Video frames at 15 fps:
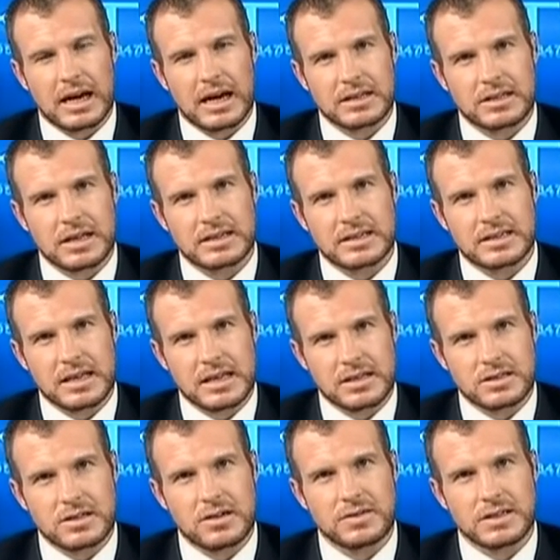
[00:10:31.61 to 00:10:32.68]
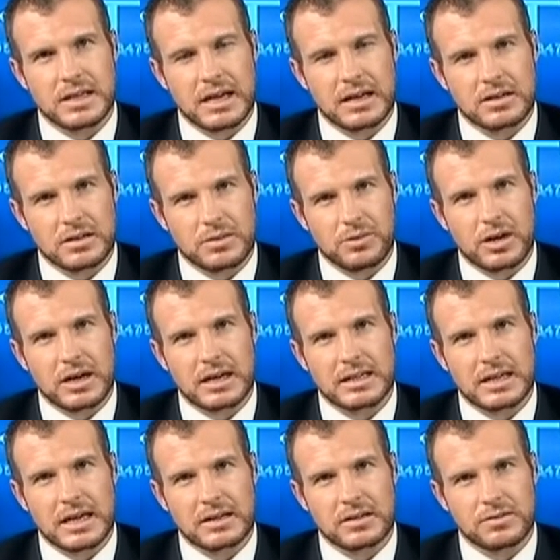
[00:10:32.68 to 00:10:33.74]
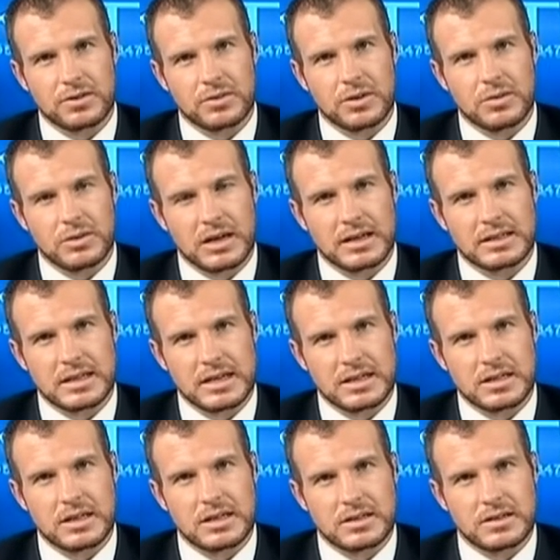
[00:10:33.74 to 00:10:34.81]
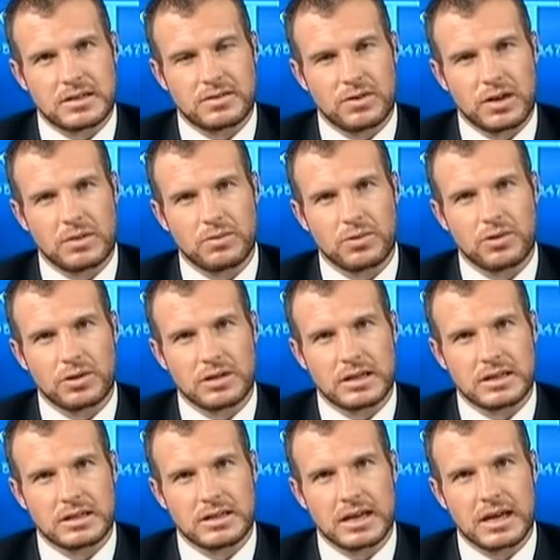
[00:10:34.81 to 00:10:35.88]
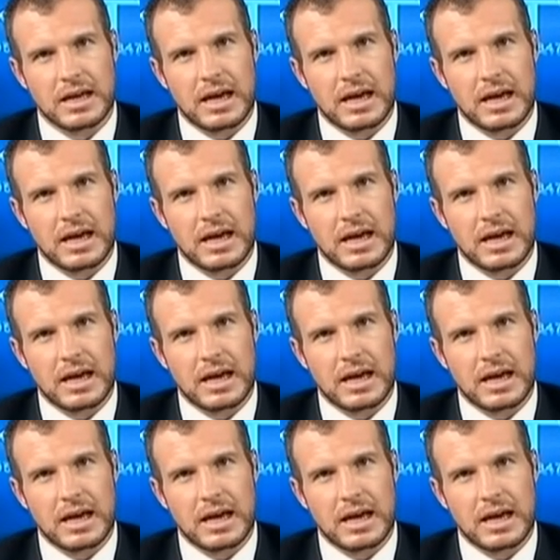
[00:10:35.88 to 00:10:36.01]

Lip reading: So as I say, the service angle, the product angle from urbanization is very important